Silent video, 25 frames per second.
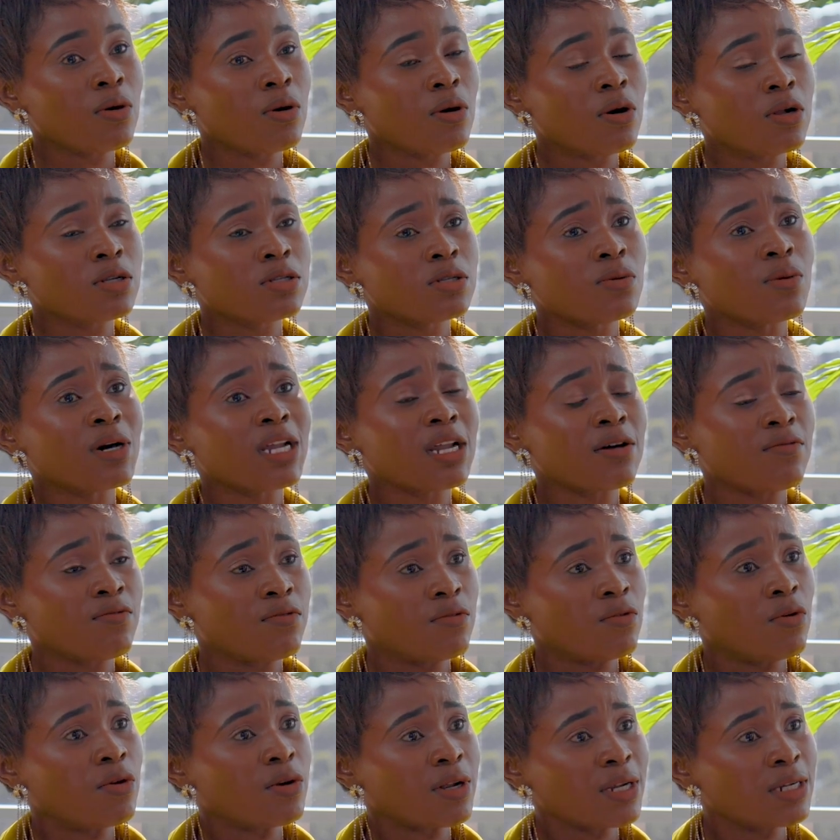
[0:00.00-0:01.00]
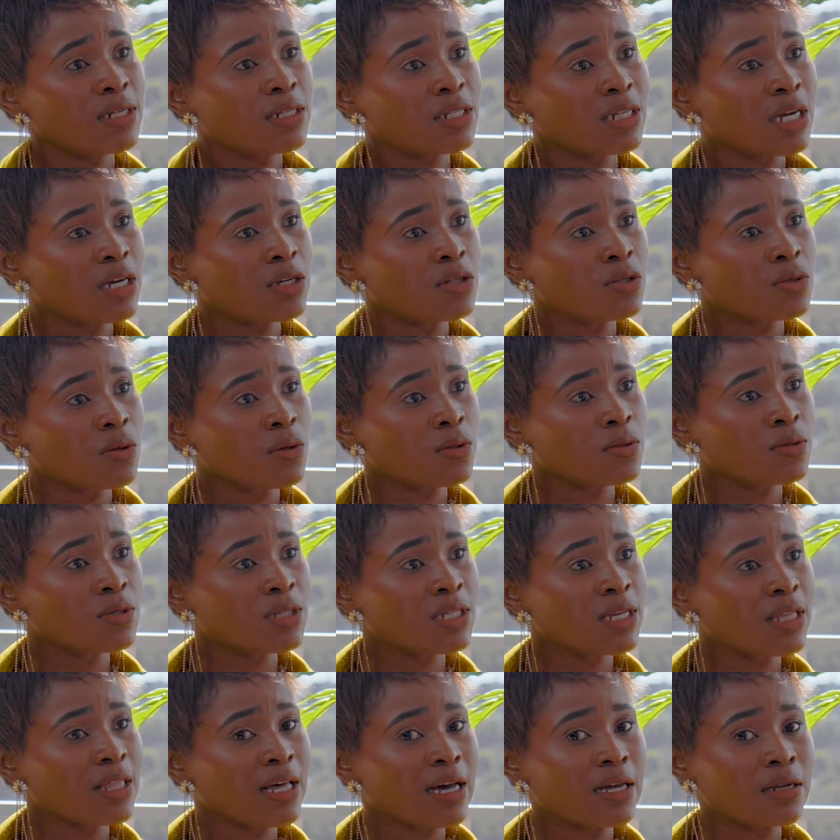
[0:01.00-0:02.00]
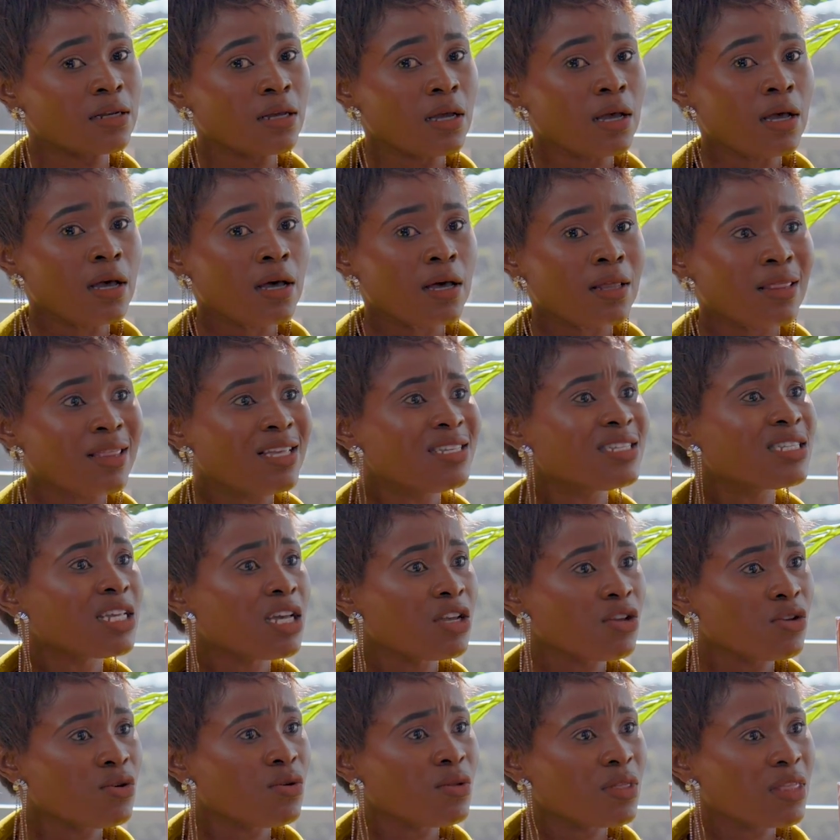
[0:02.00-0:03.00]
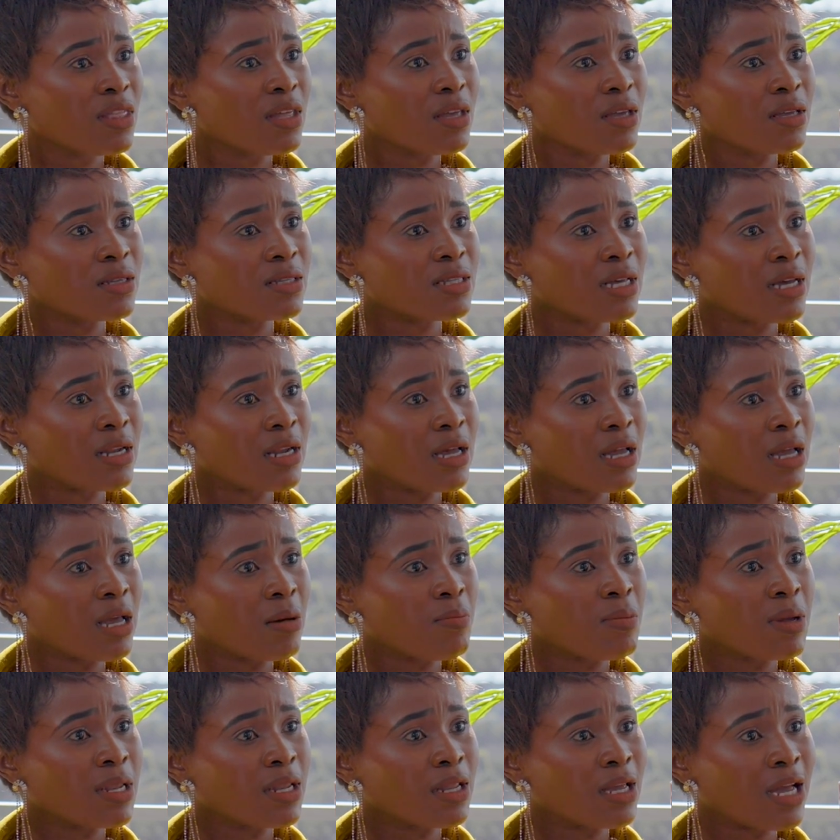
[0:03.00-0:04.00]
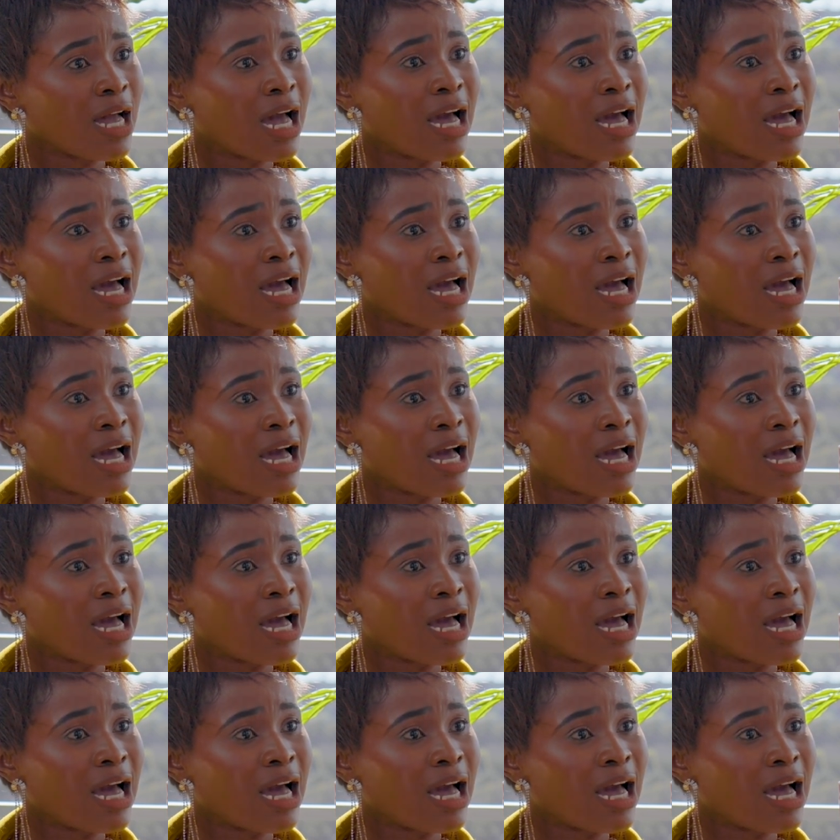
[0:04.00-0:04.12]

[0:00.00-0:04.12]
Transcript: also what I've already touched on, to say that these are new things that are happening.